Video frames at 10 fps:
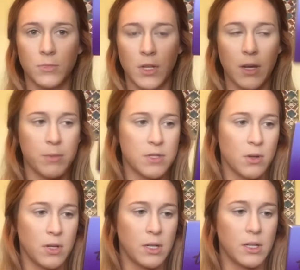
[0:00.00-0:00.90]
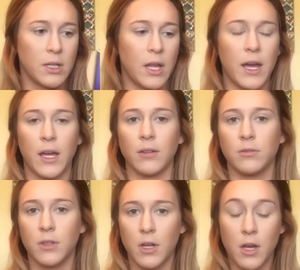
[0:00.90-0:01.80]
the Amazonian Clay
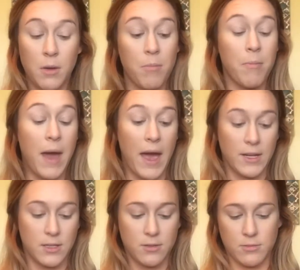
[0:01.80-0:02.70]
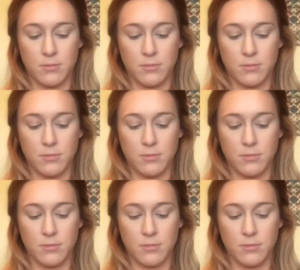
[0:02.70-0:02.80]
Matte